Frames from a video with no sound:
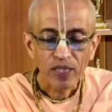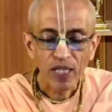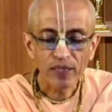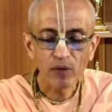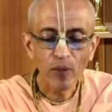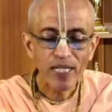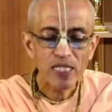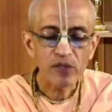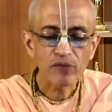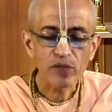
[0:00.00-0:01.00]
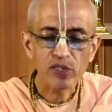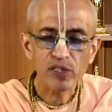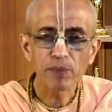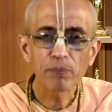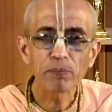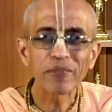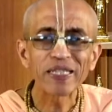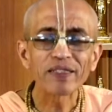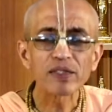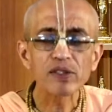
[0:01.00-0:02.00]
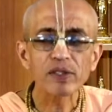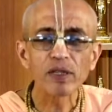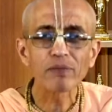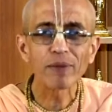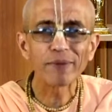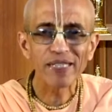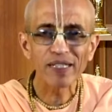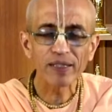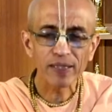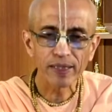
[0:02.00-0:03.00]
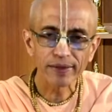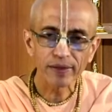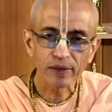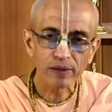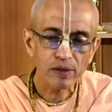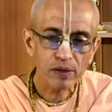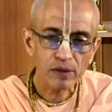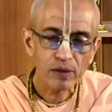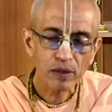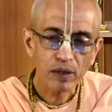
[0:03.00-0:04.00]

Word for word: Otherwise, if you simply disturbed by material conditions,